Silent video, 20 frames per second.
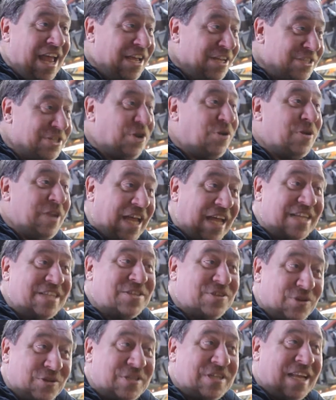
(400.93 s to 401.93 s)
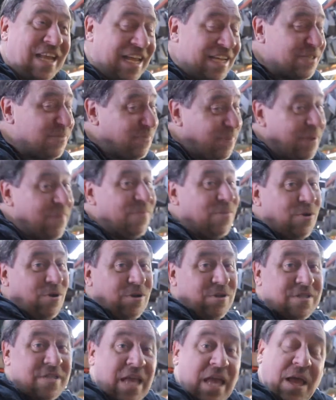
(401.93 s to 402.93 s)
So yes, there's less
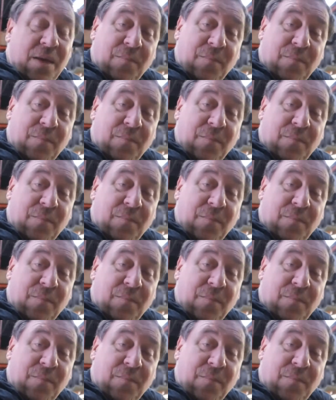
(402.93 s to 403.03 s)
pinballs.